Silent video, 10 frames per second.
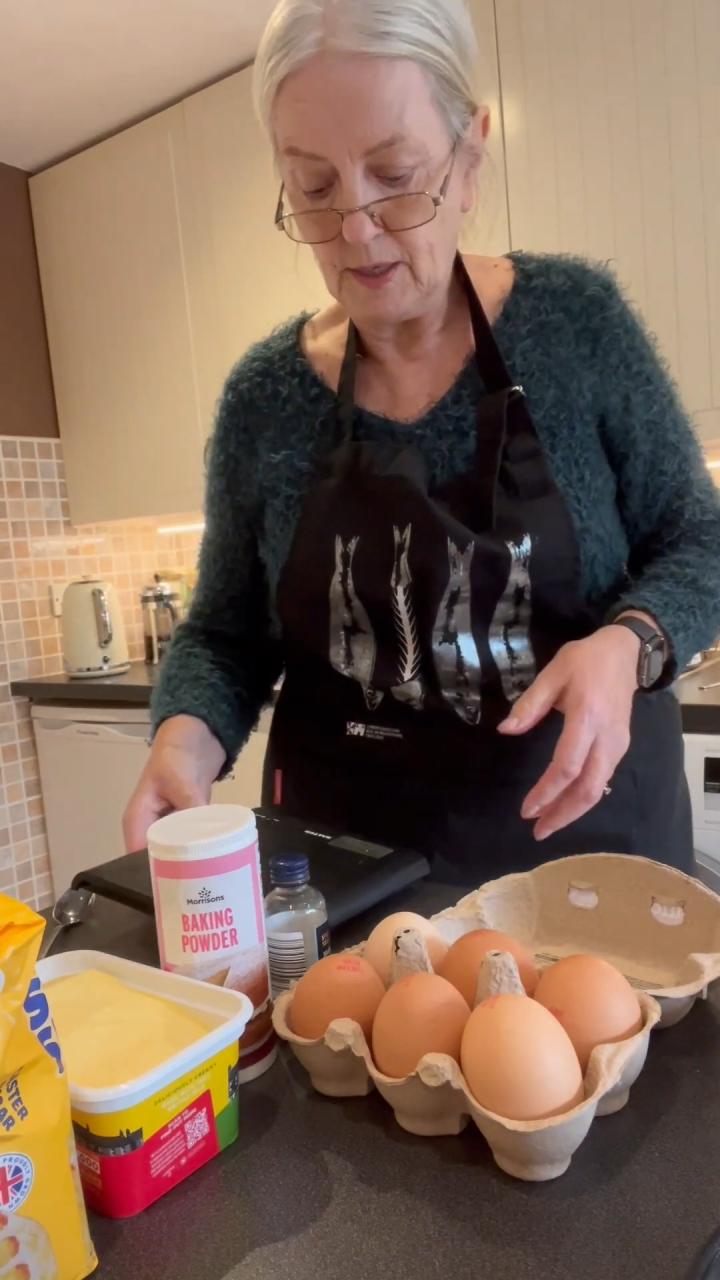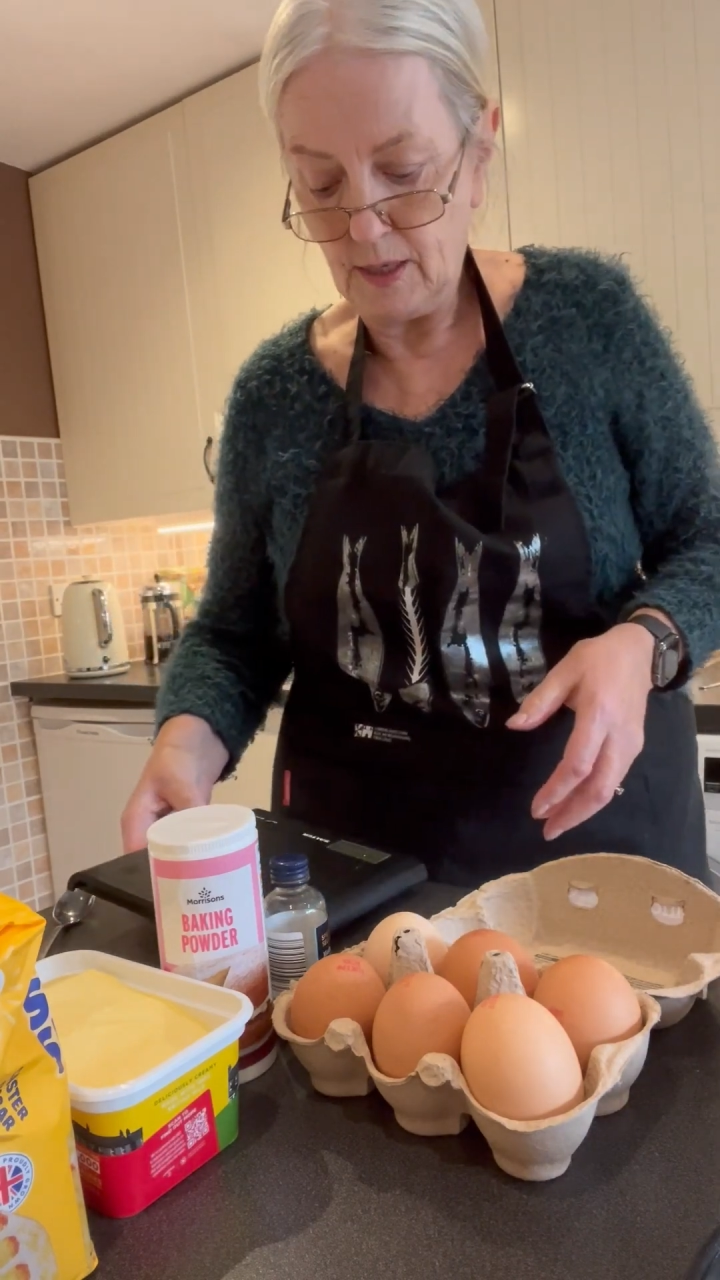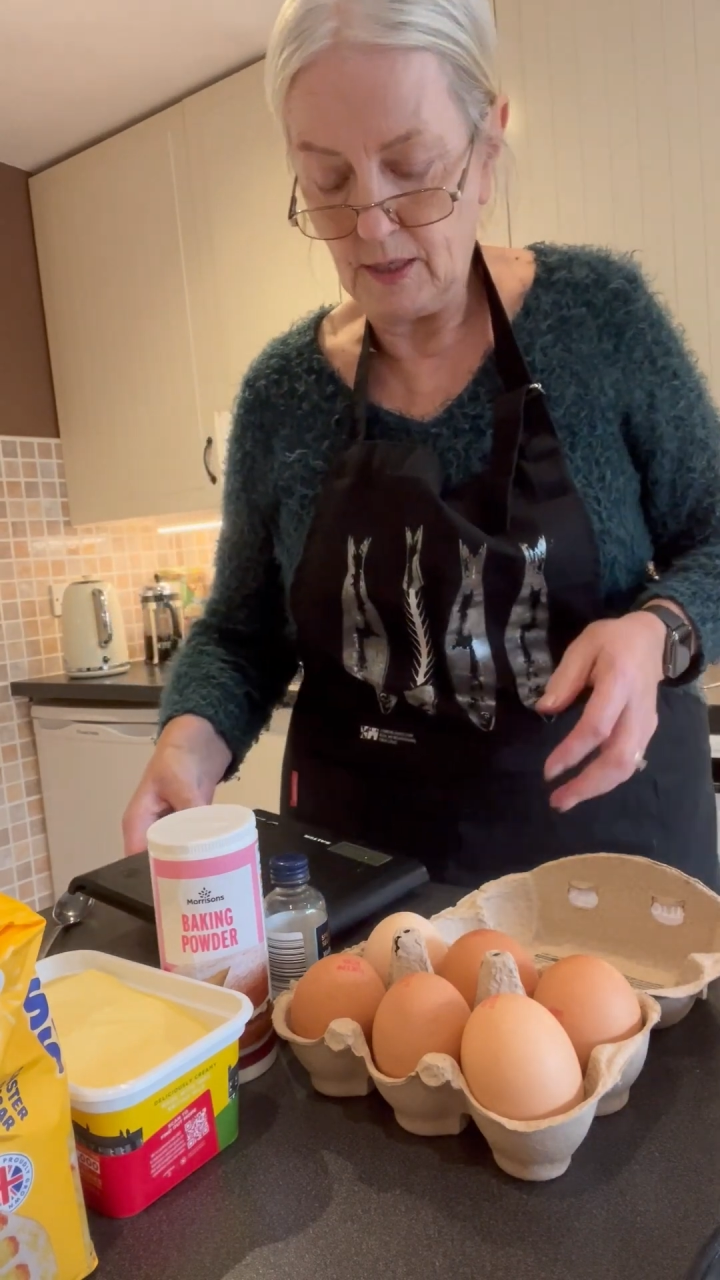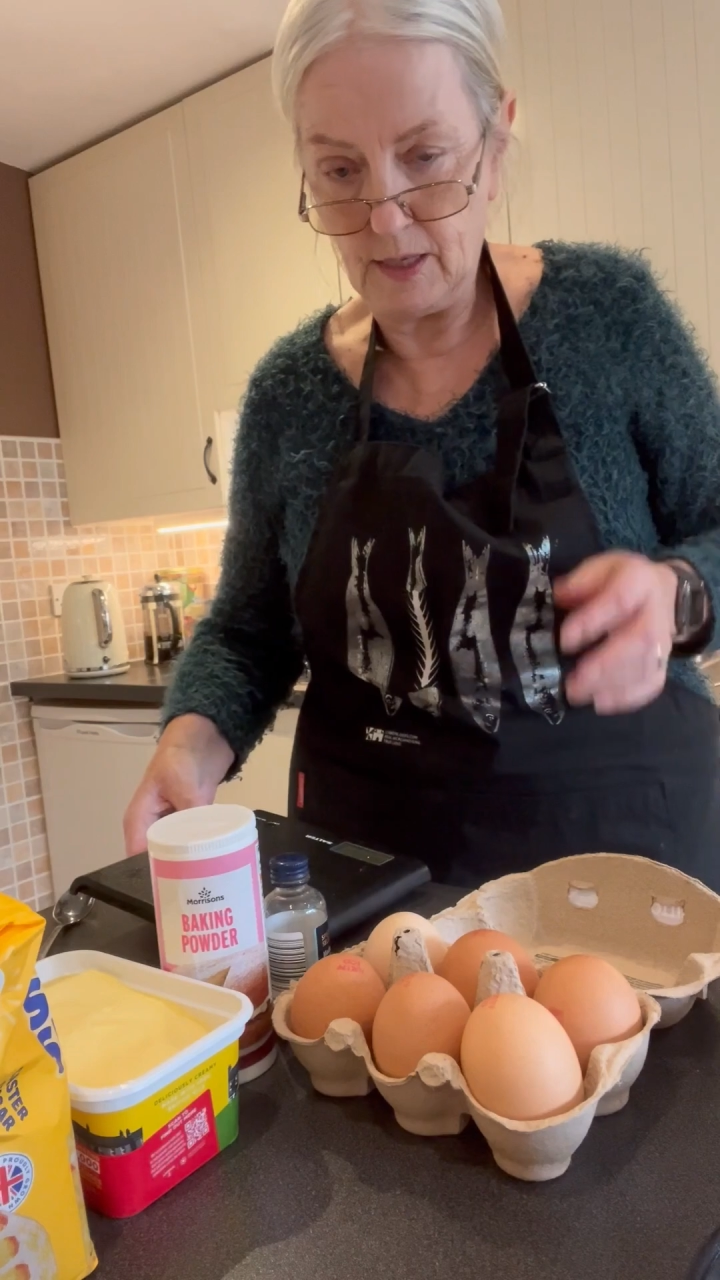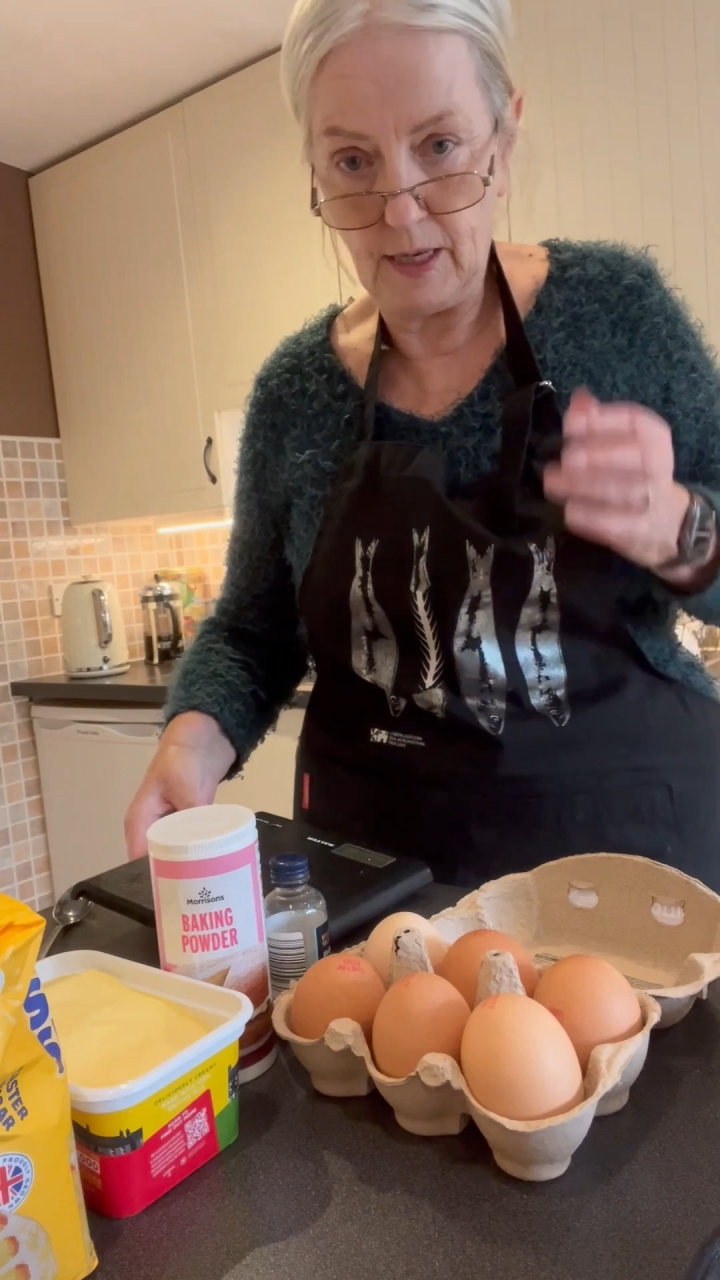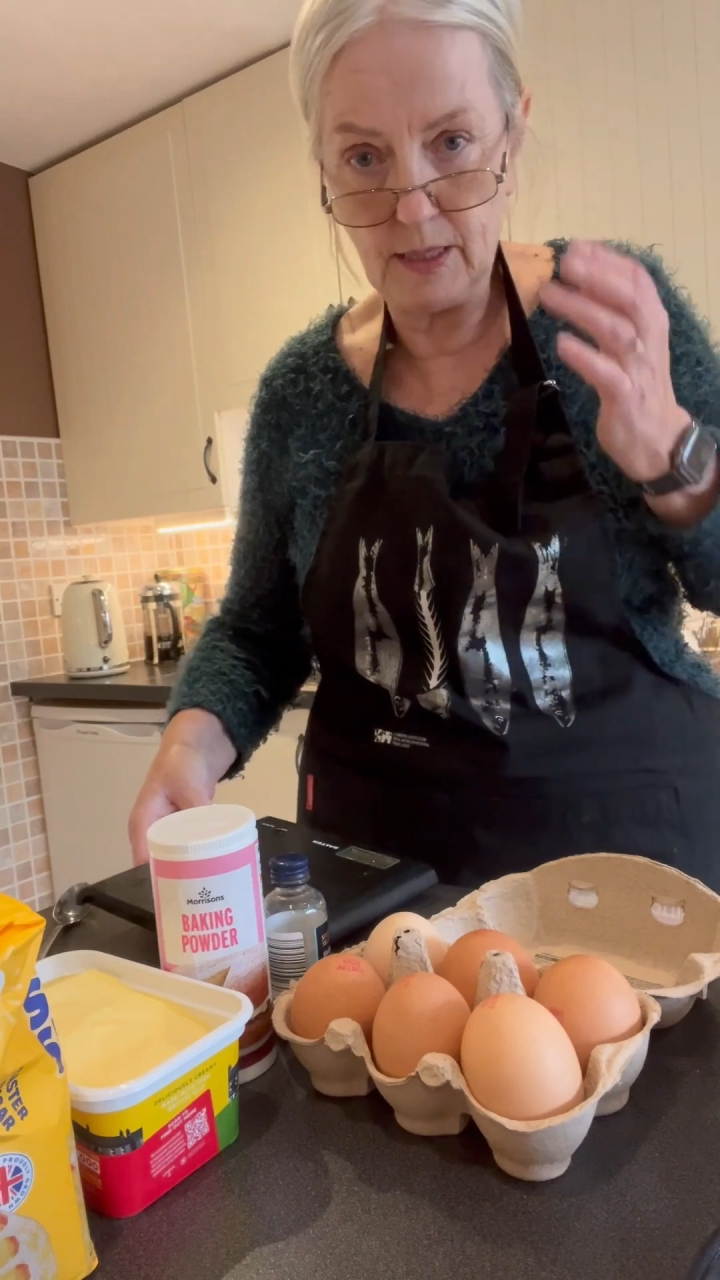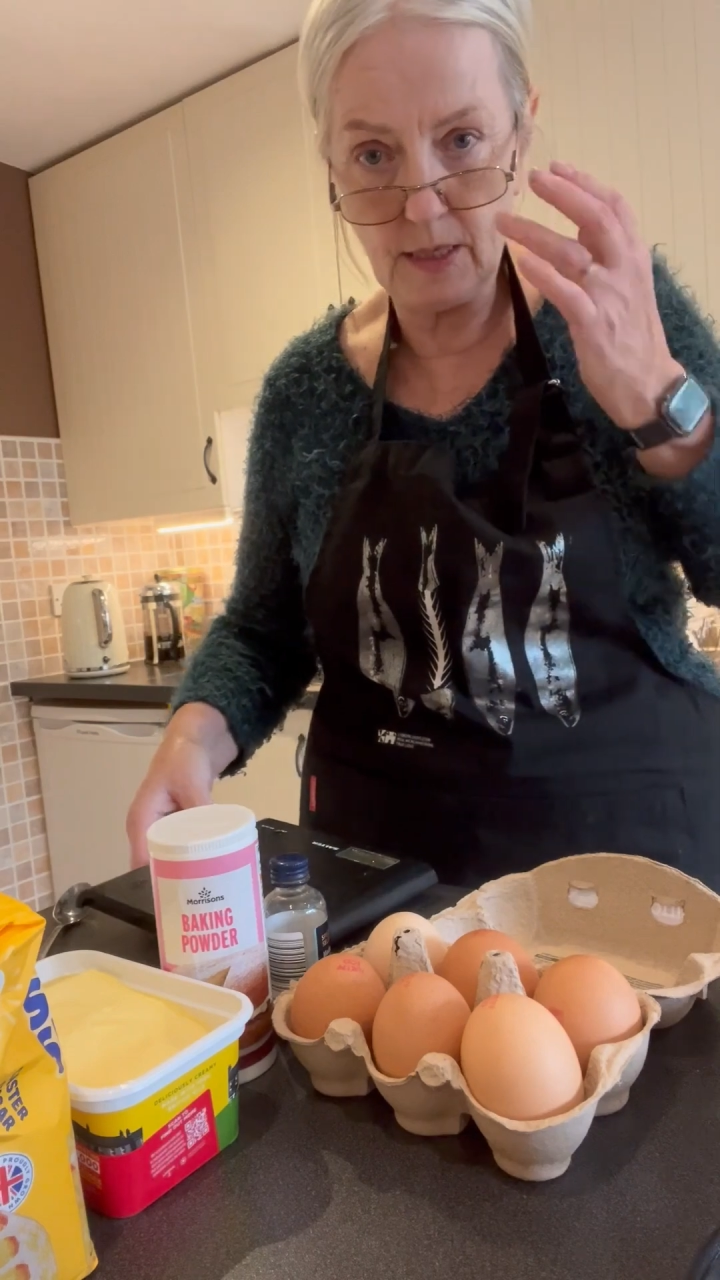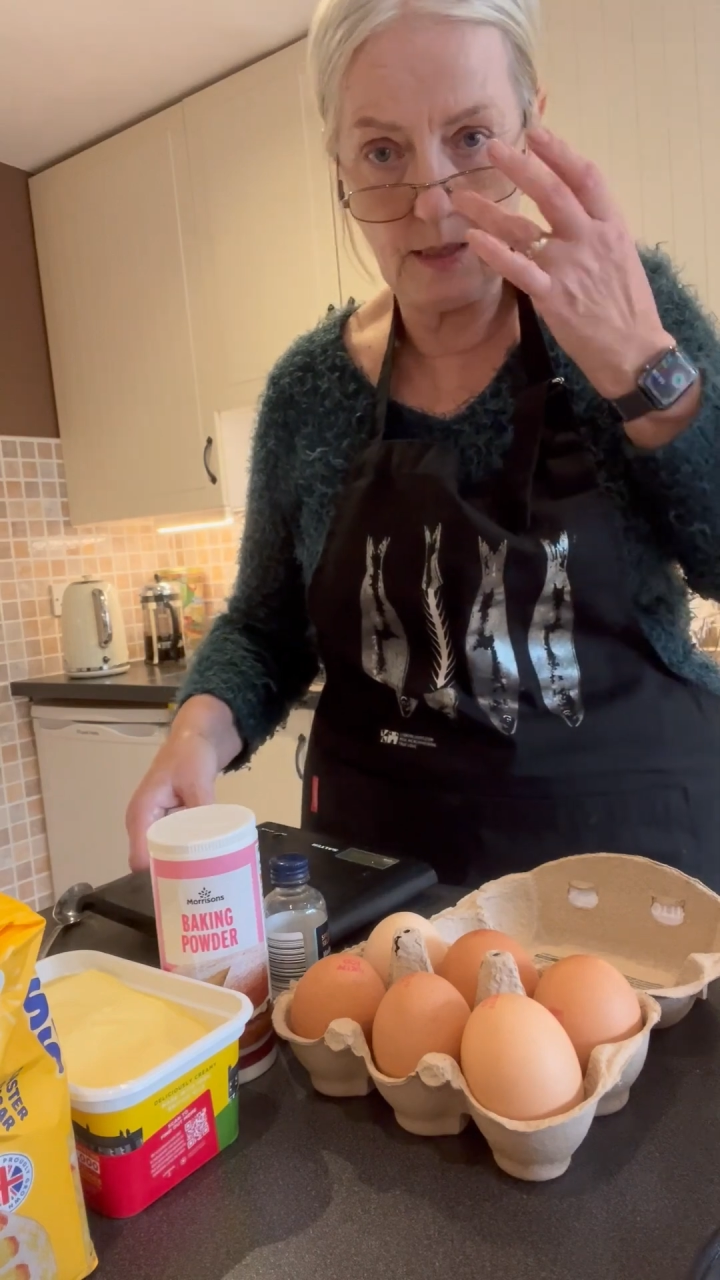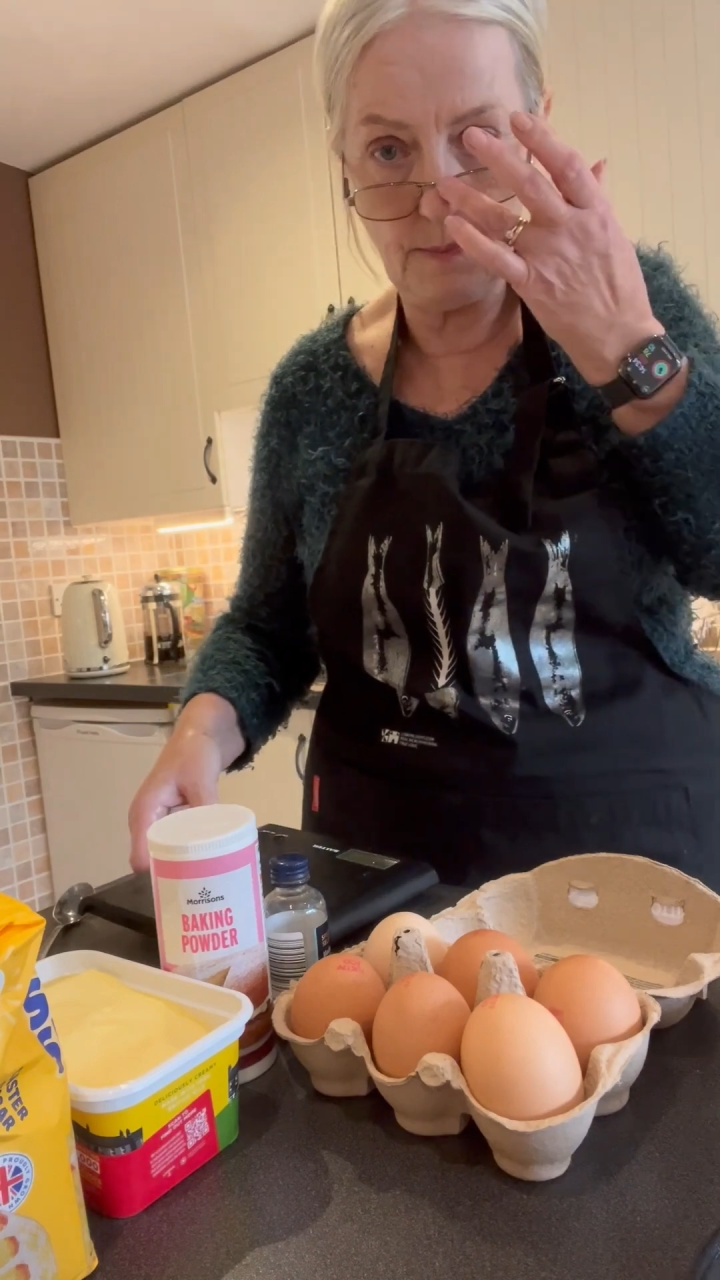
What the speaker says: Handy